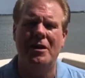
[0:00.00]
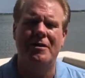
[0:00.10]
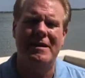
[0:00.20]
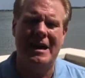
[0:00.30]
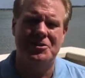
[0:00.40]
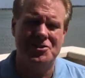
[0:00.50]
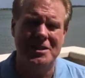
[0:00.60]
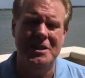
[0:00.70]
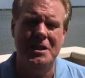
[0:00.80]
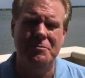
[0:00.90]
of our
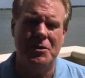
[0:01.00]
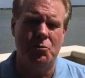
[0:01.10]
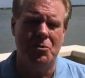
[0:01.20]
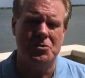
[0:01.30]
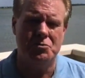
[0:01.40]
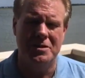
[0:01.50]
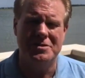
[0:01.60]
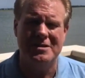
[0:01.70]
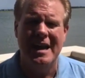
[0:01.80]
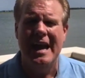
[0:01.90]
team that works with
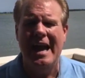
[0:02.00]
us